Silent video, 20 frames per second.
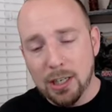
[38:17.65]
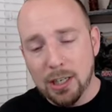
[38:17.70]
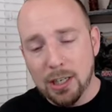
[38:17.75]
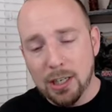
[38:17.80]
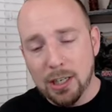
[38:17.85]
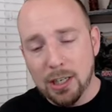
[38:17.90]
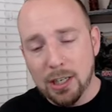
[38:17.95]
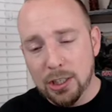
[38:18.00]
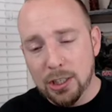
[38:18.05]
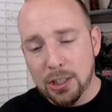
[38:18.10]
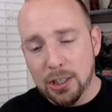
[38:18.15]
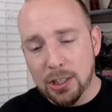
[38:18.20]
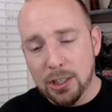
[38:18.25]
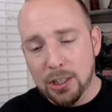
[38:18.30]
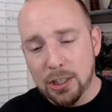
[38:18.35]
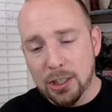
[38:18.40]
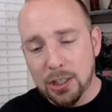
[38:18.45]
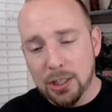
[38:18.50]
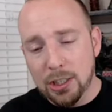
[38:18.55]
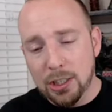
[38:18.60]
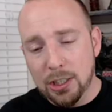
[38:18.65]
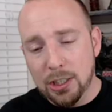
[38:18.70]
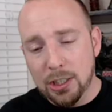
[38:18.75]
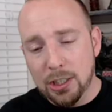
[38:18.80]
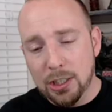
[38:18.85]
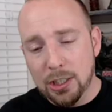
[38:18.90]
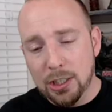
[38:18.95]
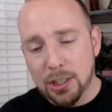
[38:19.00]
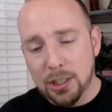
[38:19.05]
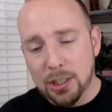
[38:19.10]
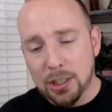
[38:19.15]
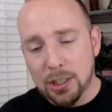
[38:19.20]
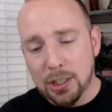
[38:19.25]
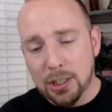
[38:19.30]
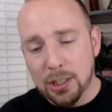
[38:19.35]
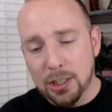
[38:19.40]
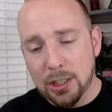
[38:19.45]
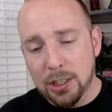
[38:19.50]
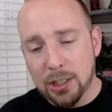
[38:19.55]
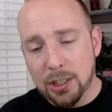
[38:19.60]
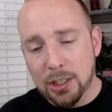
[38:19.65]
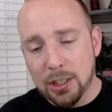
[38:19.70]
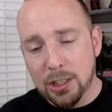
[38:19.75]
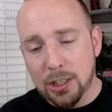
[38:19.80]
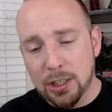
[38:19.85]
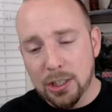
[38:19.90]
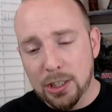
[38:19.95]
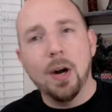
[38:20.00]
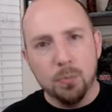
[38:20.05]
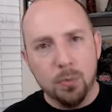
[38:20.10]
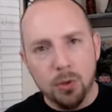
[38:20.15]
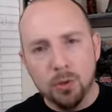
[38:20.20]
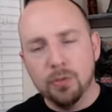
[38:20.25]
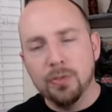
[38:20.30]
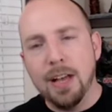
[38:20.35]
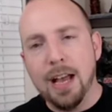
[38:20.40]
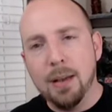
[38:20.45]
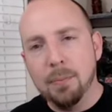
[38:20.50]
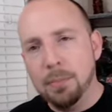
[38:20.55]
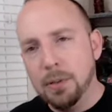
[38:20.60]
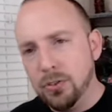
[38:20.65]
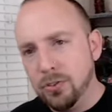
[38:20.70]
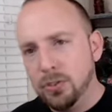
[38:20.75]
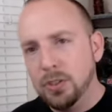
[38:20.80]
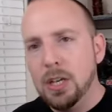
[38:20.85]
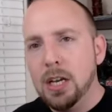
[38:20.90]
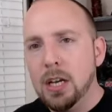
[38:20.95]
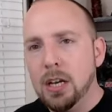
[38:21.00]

I'll start cutting when I get time, when the move happens,